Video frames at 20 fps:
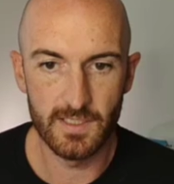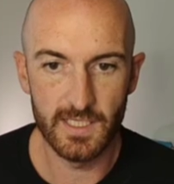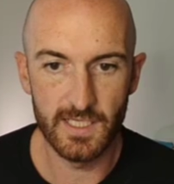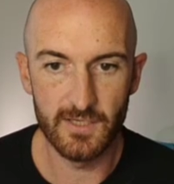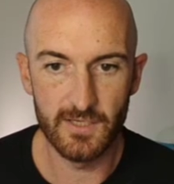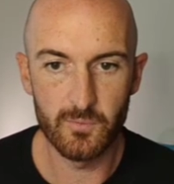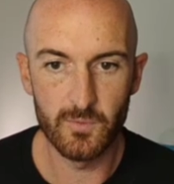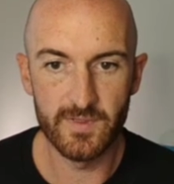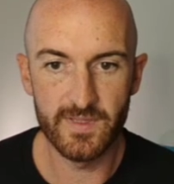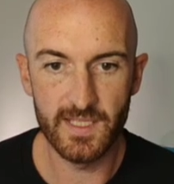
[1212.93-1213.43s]

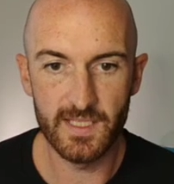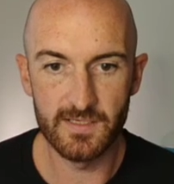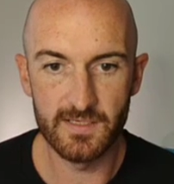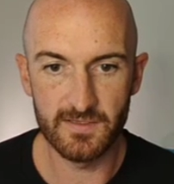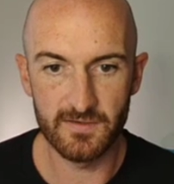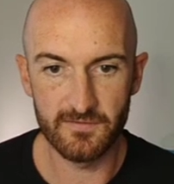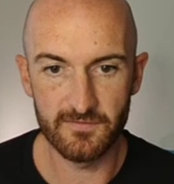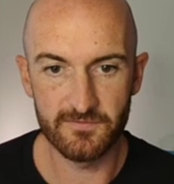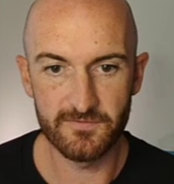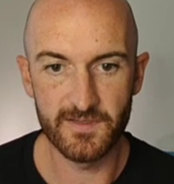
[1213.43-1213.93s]
If we then
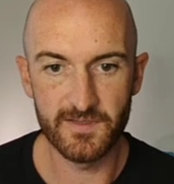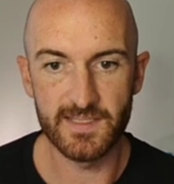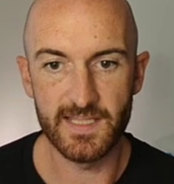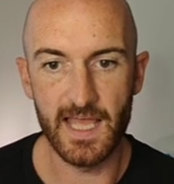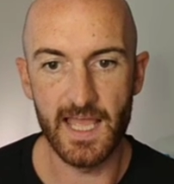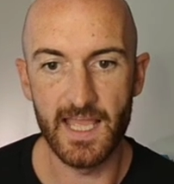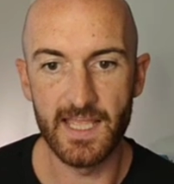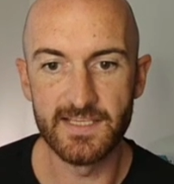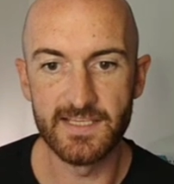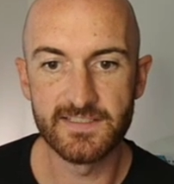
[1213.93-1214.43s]
fit that
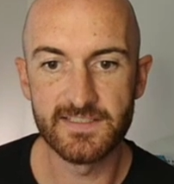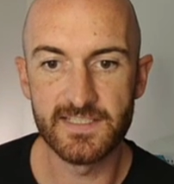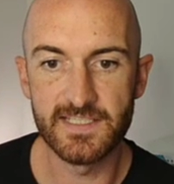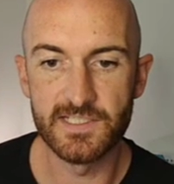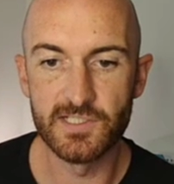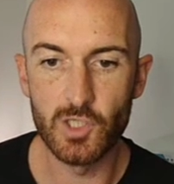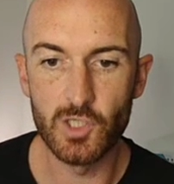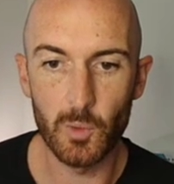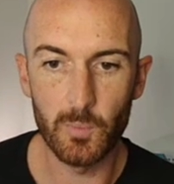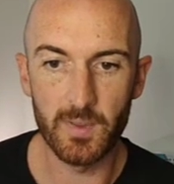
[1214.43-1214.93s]
AC
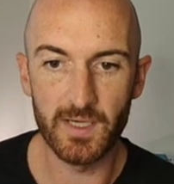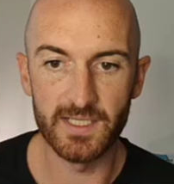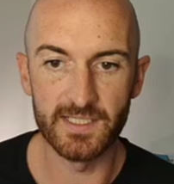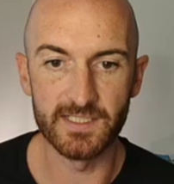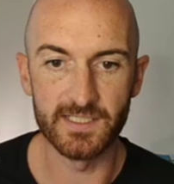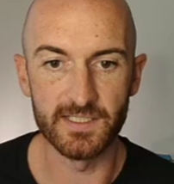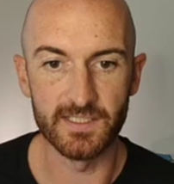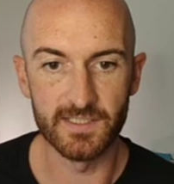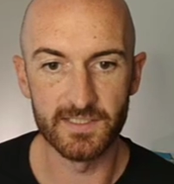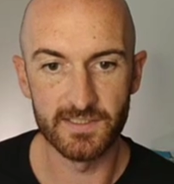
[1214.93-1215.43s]

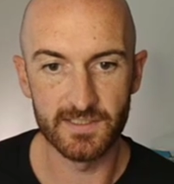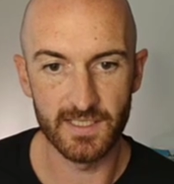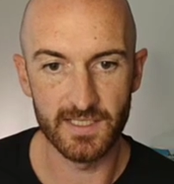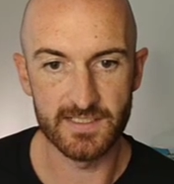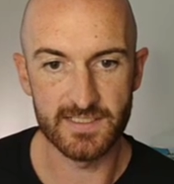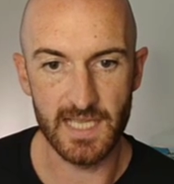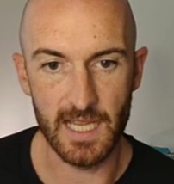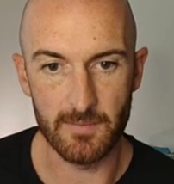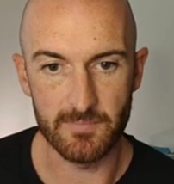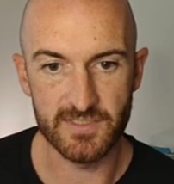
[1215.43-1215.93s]
coupling
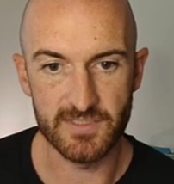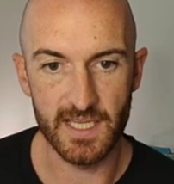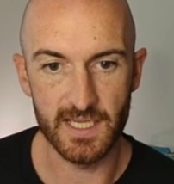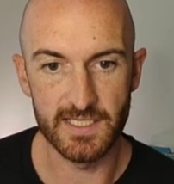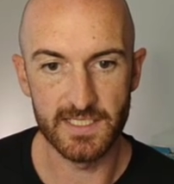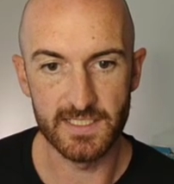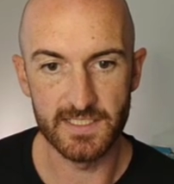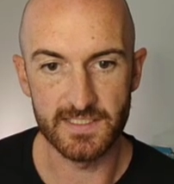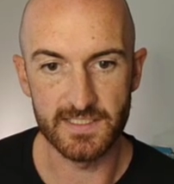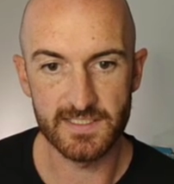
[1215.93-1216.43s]
adapter,
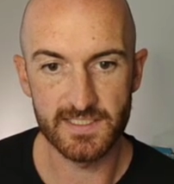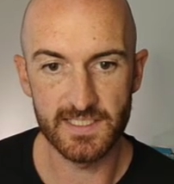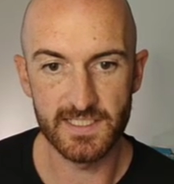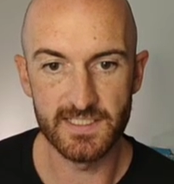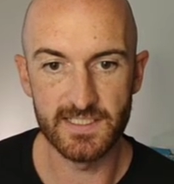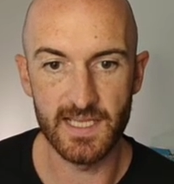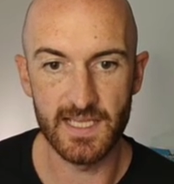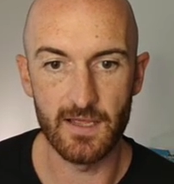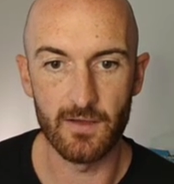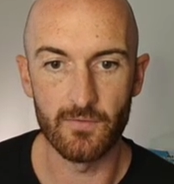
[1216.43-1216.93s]
you can see
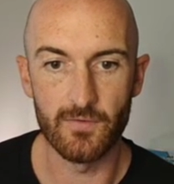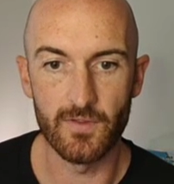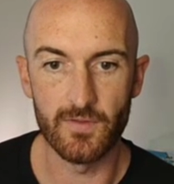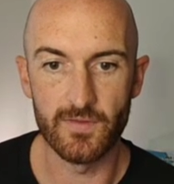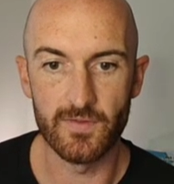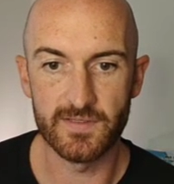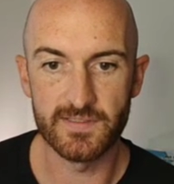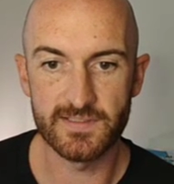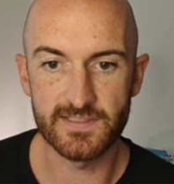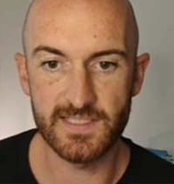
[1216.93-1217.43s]
now that
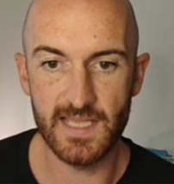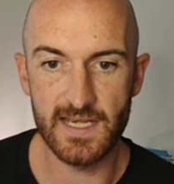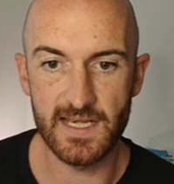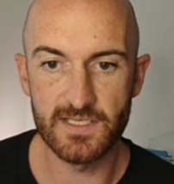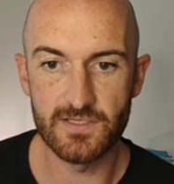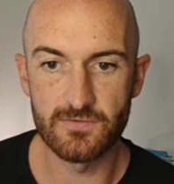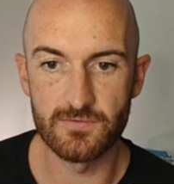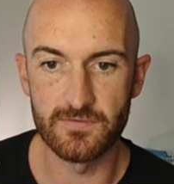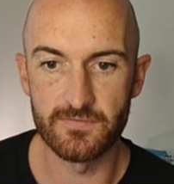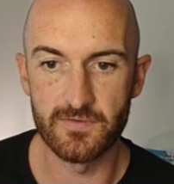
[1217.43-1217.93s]
the
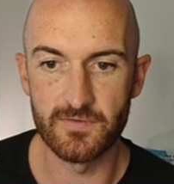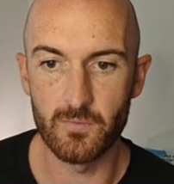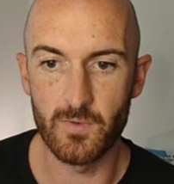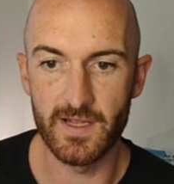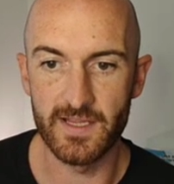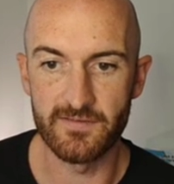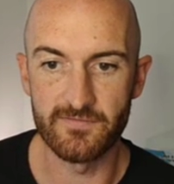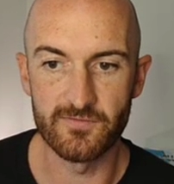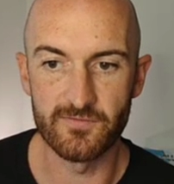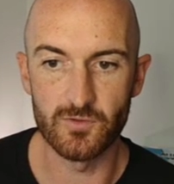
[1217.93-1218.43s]
center of the
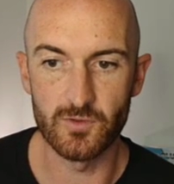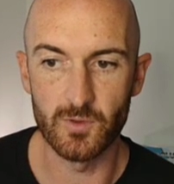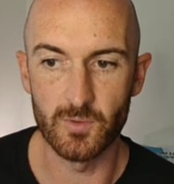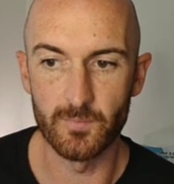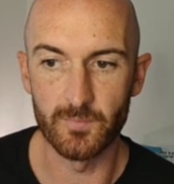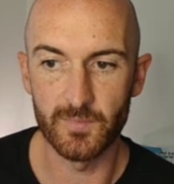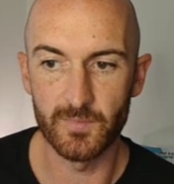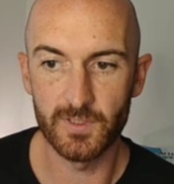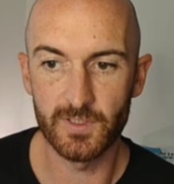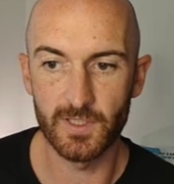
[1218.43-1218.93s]

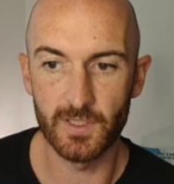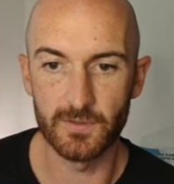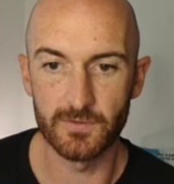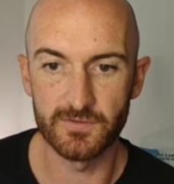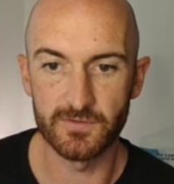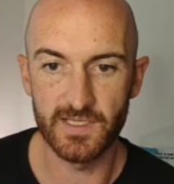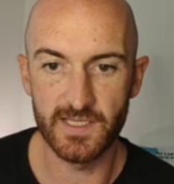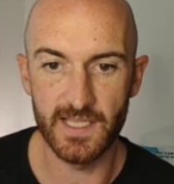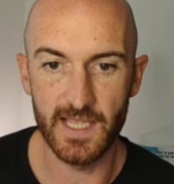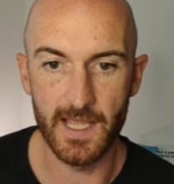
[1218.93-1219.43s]
waveform goes
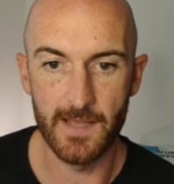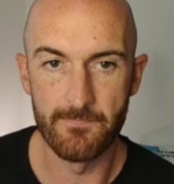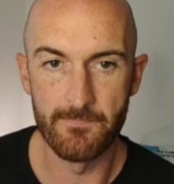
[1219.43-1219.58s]
here,